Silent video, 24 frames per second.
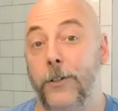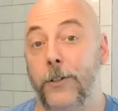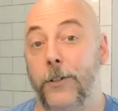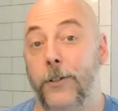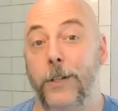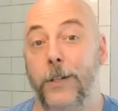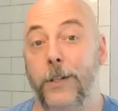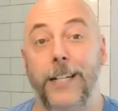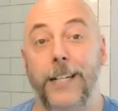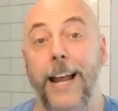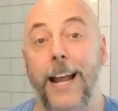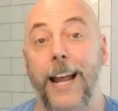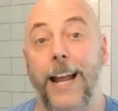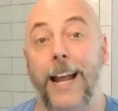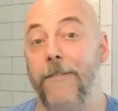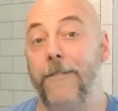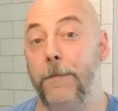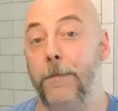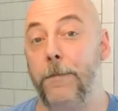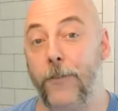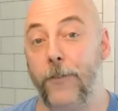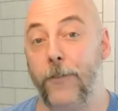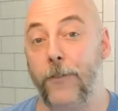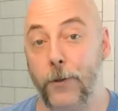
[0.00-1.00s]
It didn't have to be
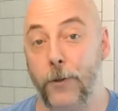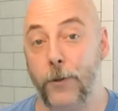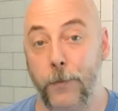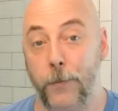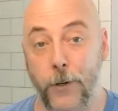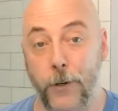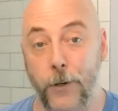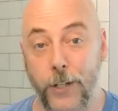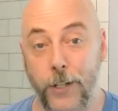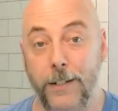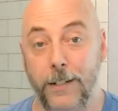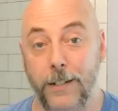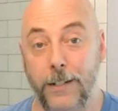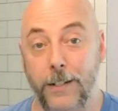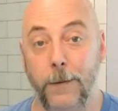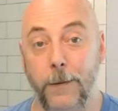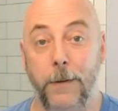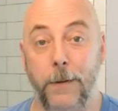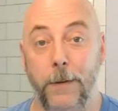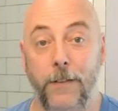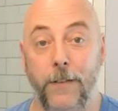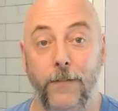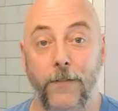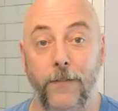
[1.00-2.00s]
first person to be
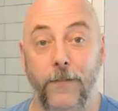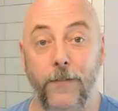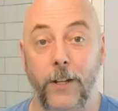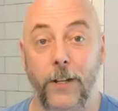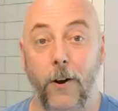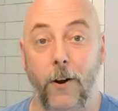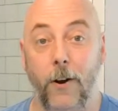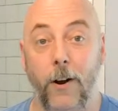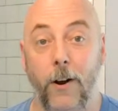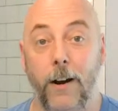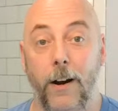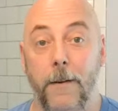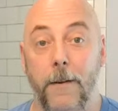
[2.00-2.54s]
in VR,